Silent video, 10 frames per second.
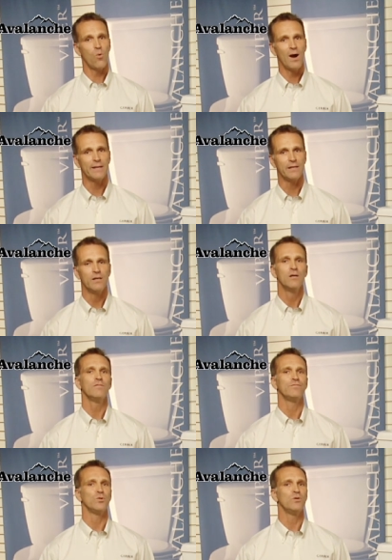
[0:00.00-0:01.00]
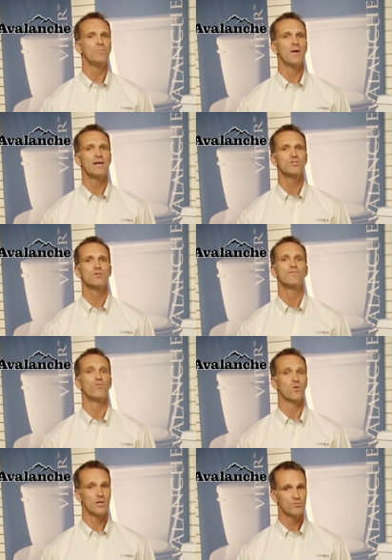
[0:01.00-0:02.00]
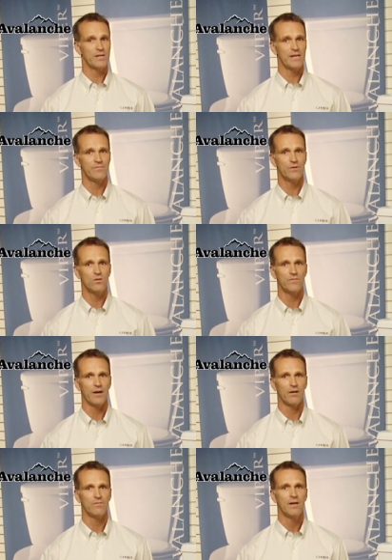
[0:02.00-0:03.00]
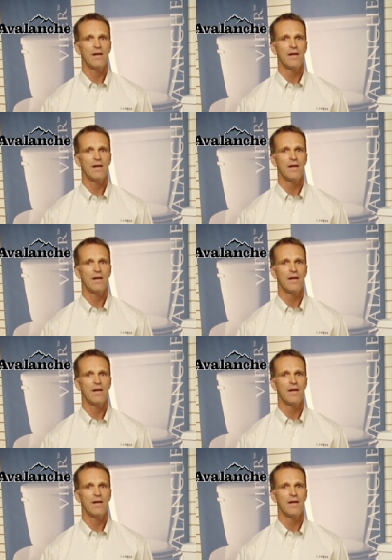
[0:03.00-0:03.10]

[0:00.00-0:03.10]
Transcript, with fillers: quiet Fluidmaster 400A fill valve